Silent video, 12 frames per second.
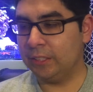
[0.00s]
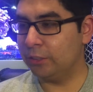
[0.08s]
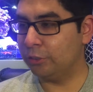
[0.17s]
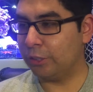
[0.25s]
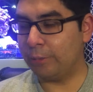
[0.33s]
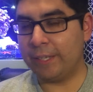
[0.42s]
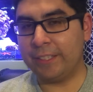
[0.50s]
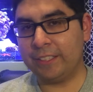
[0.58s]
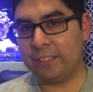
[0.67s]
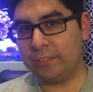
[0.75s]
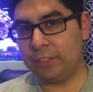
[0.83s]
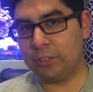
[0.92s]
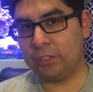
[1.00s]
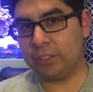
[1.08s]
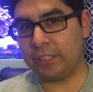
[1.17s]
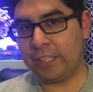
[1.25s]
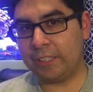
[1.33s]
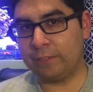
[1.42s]
So I ran this filter
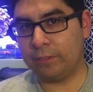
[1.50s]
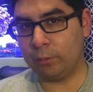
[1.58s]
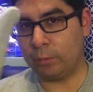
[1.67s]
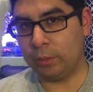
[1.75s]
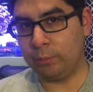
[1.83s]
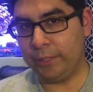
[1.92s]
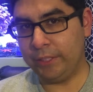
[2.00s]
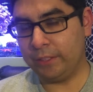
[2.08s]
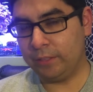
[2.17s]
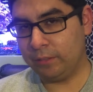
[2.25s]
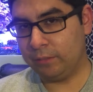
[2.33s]
sock for 1 week.